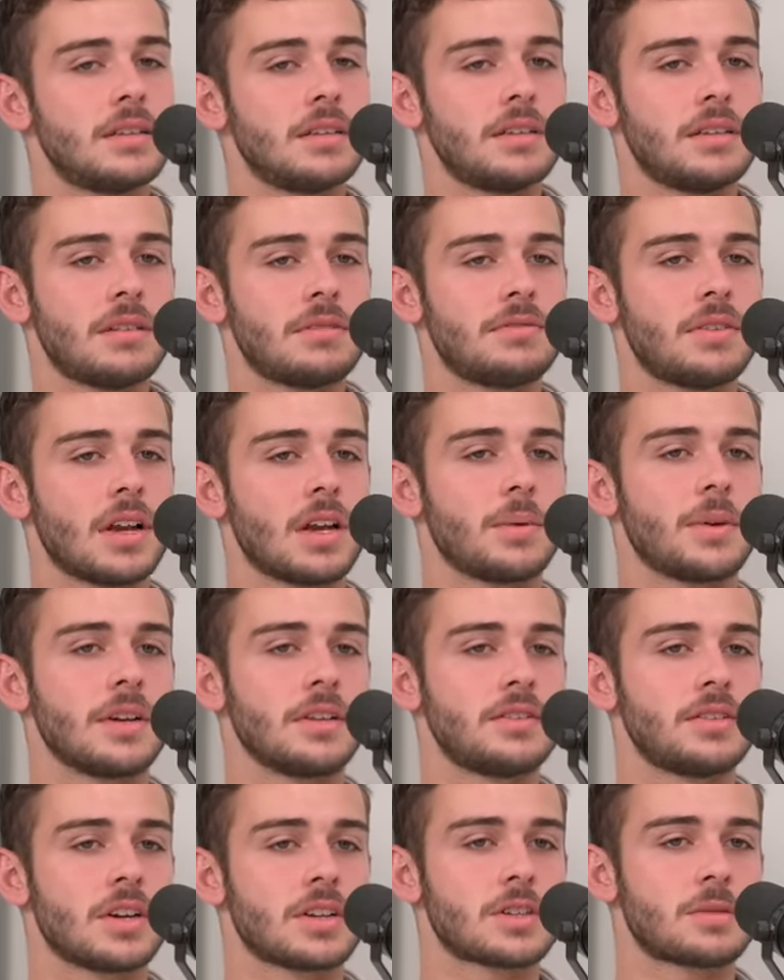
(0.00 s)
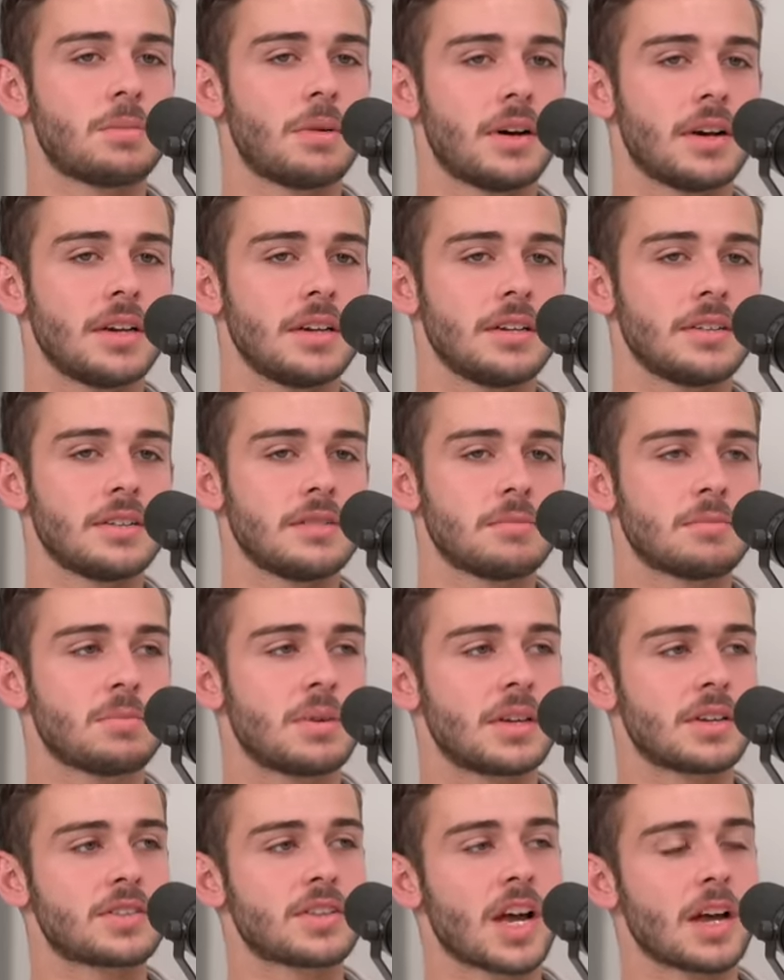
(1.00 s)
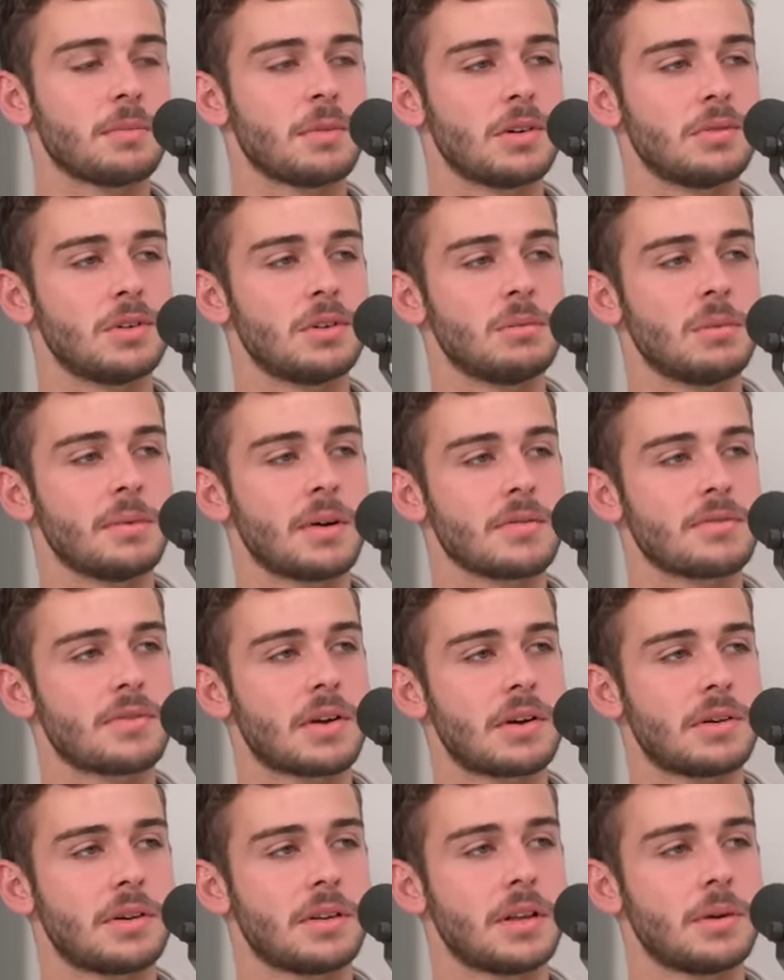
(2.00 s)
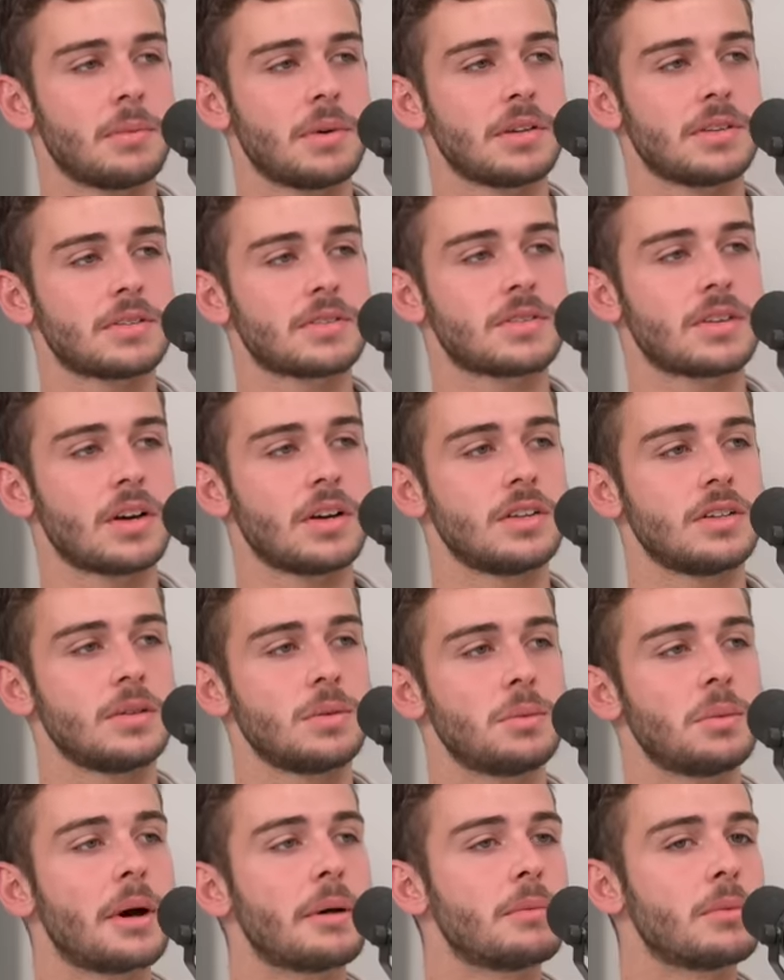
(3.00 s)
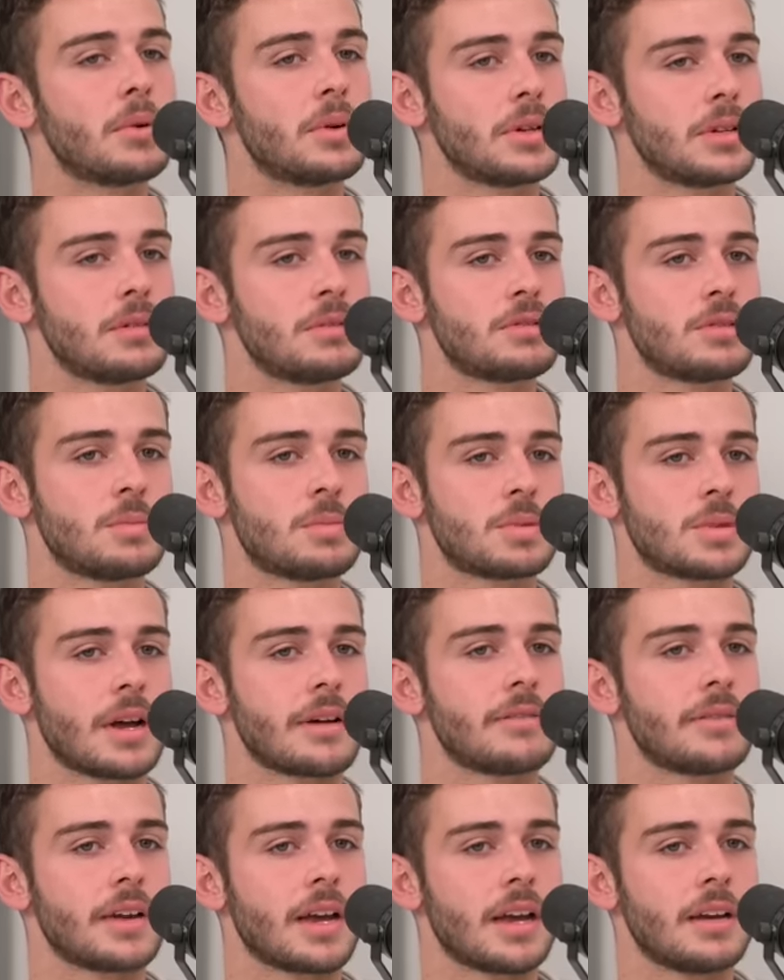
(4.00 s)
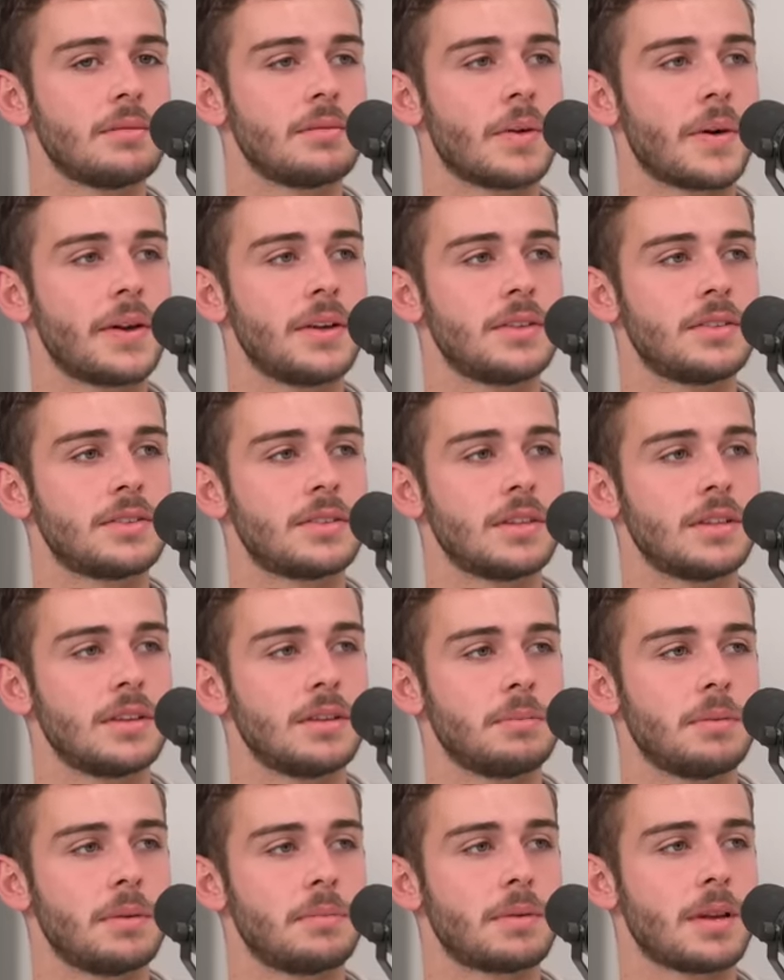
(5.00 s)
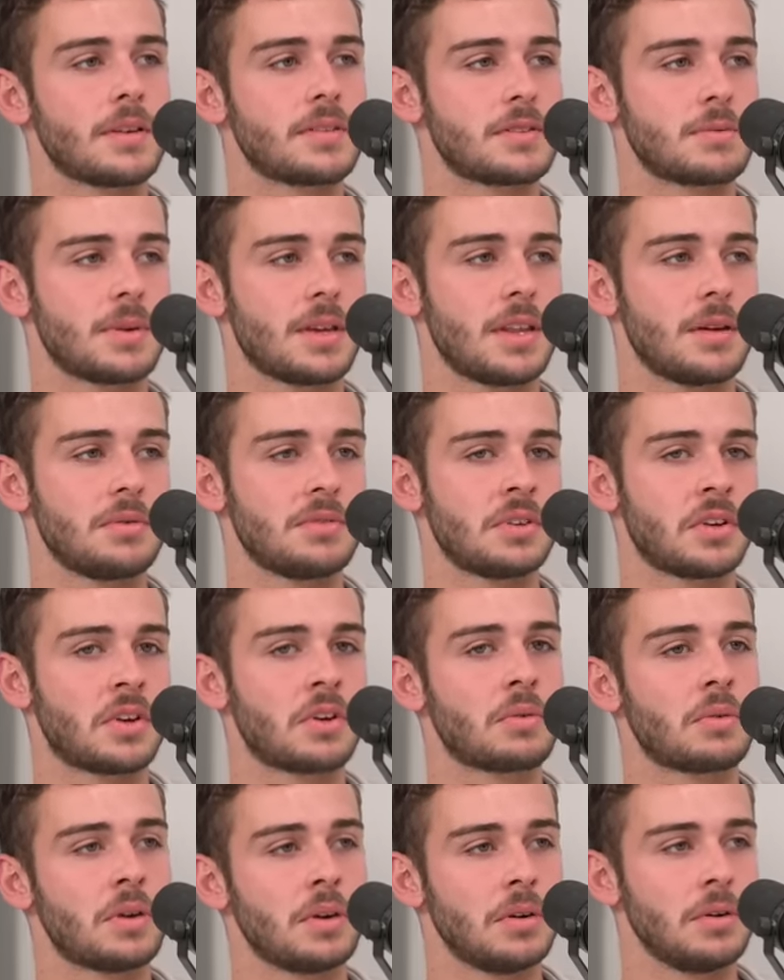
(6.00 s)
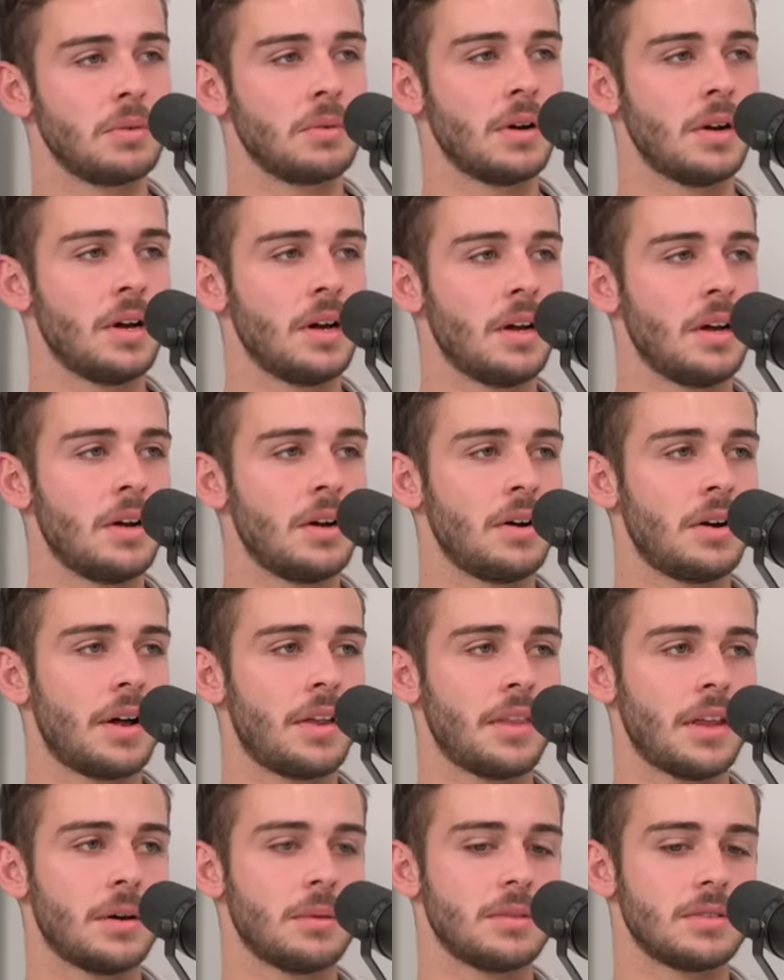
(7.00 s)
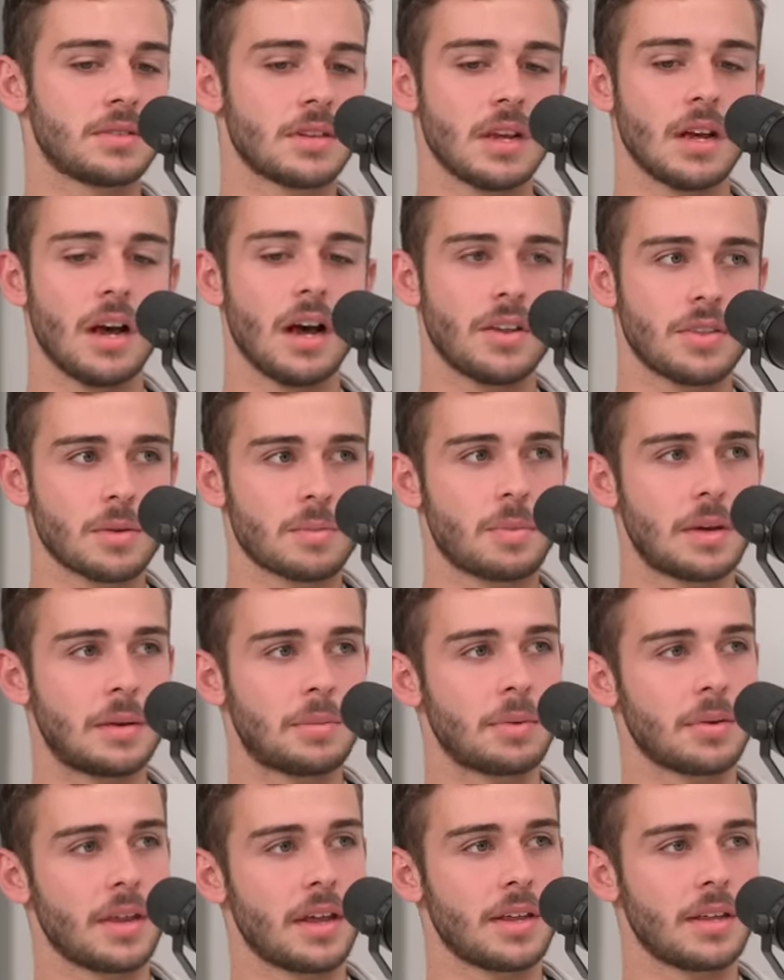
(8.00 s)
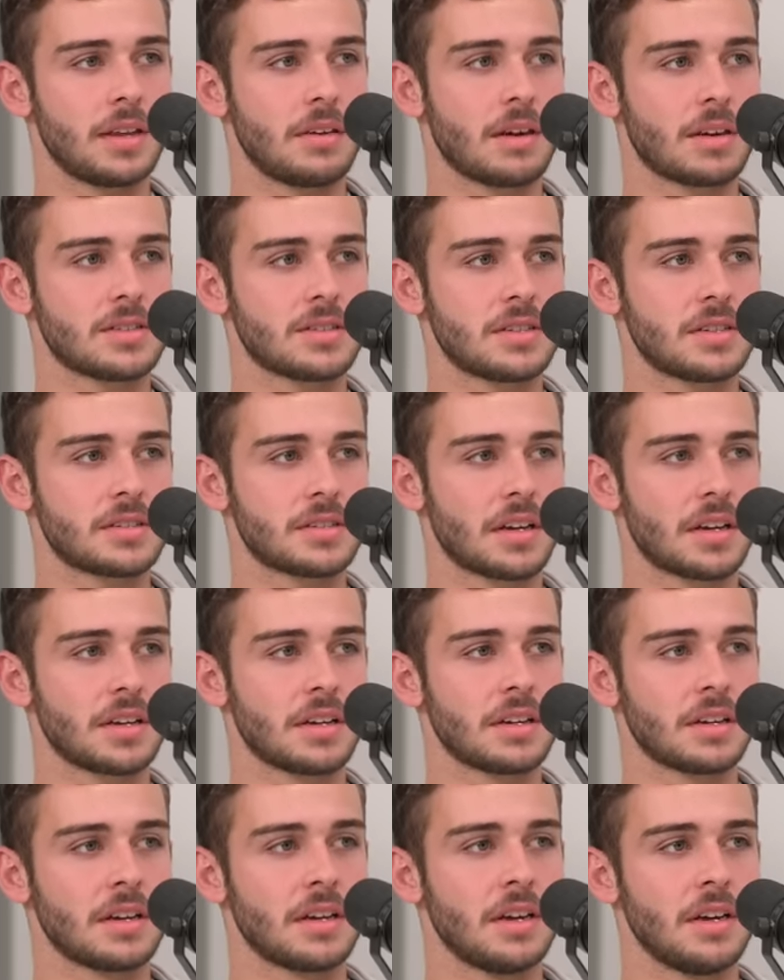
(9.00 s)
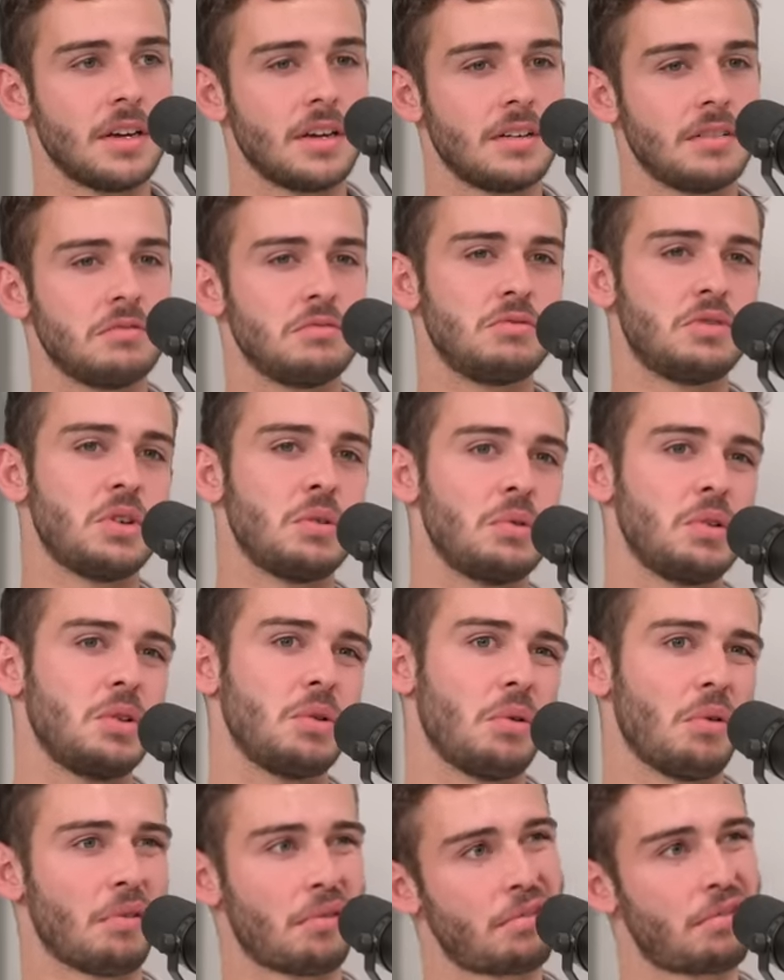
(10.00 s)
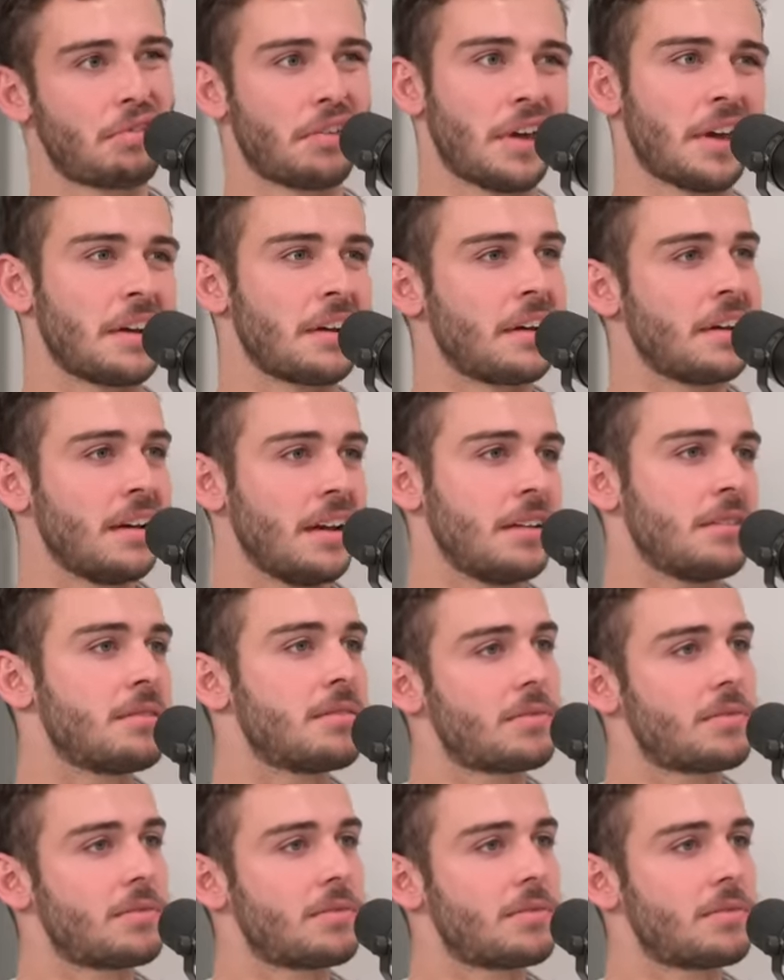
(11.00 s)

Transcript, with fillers: a following just by being sat in my room on my phone, and then when started doing like more YouTube stuff and get invited to but places where there was a crew, and there was other people there that you had to just like do your thing in